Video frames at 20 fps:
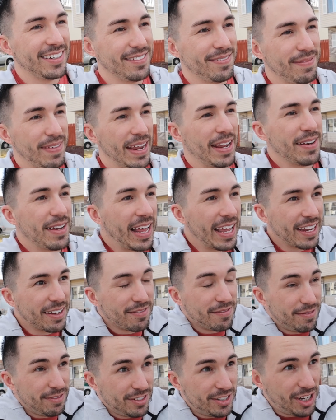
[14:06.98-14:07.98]
it like
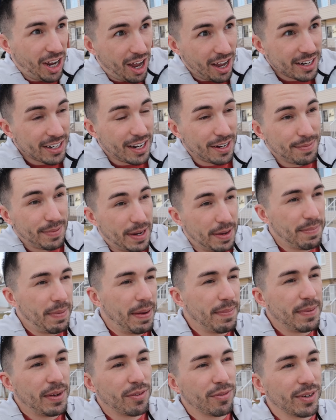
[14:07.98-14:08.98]
dawned on me. It
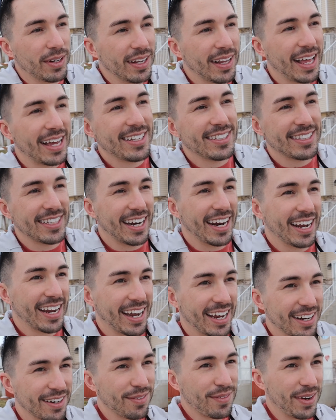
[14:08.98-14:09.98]
made me realize that I
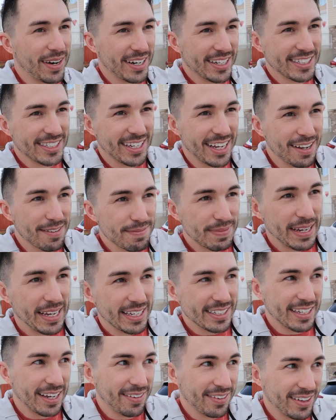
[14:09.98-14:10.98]
kind of want a son
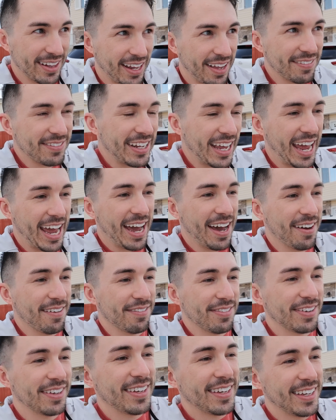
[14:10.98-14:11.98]
because I would love to
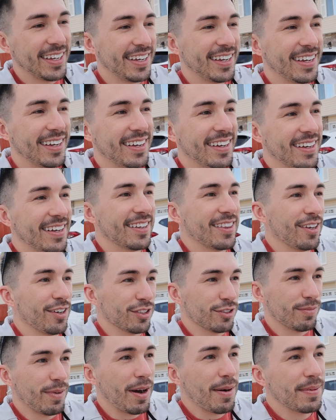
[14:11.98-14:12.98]
have
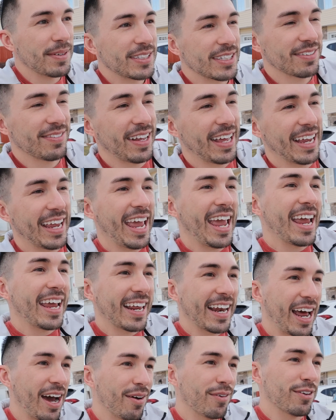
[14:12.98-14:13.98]
those moments of like
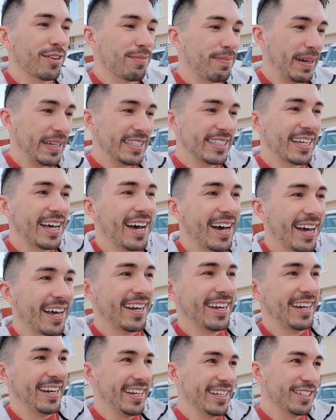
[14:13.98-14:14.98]
hanging out with my
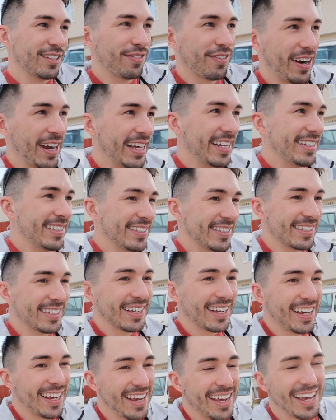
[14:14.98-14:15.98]
son and his friends
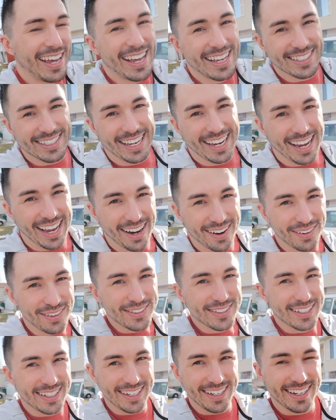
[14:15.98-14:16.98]
as they got
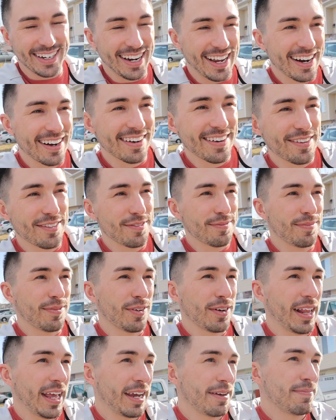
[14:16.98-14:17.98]
older. And I don't know,
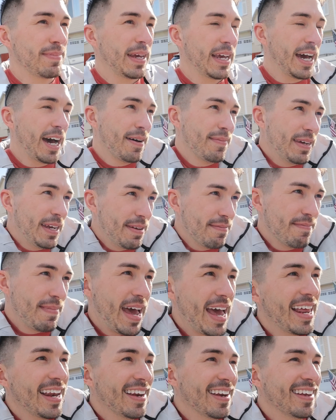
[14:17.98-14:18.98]
we're like becoming
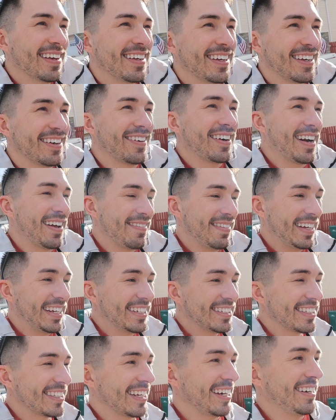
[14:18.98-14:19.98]
men. You know what I
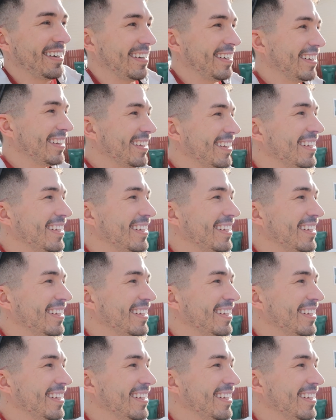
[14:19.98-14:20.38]
mean? So.